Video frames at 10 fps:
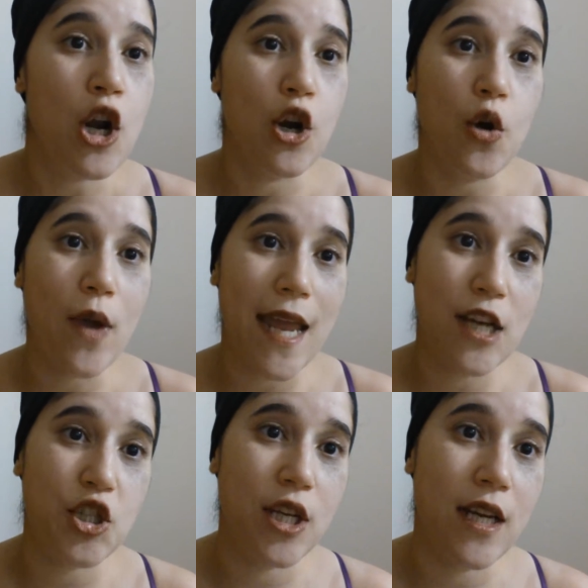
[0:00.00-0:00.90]

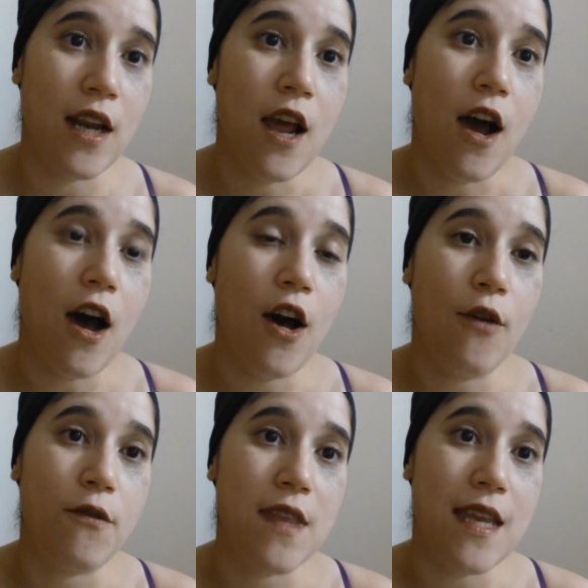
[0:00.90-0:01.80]
location
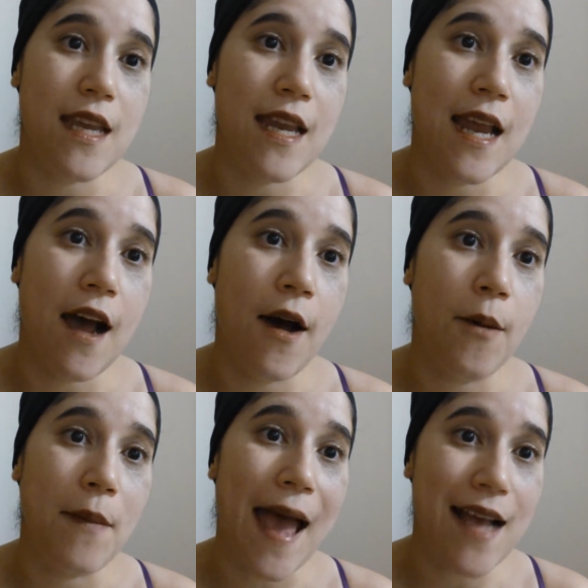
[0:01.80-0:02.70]
of the
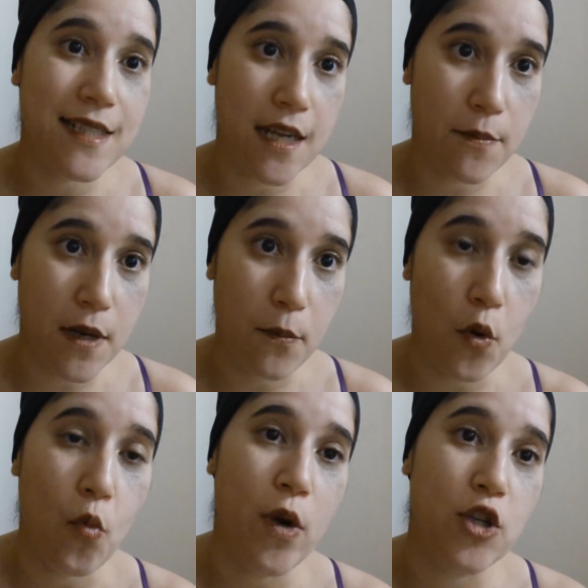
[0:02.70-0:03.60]
Aztec
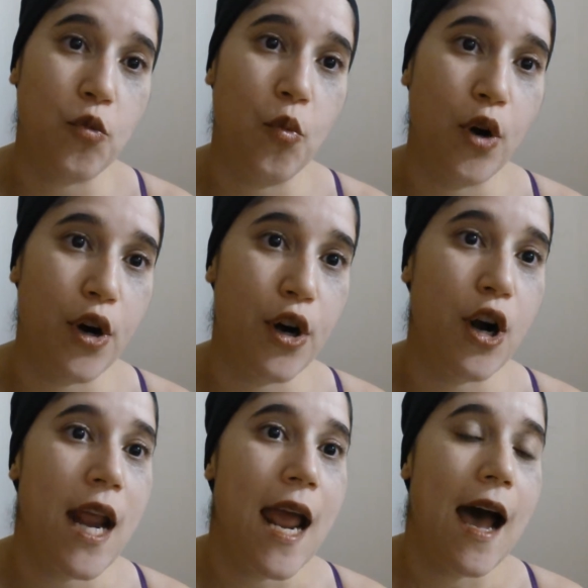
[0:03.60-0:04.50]
people, which were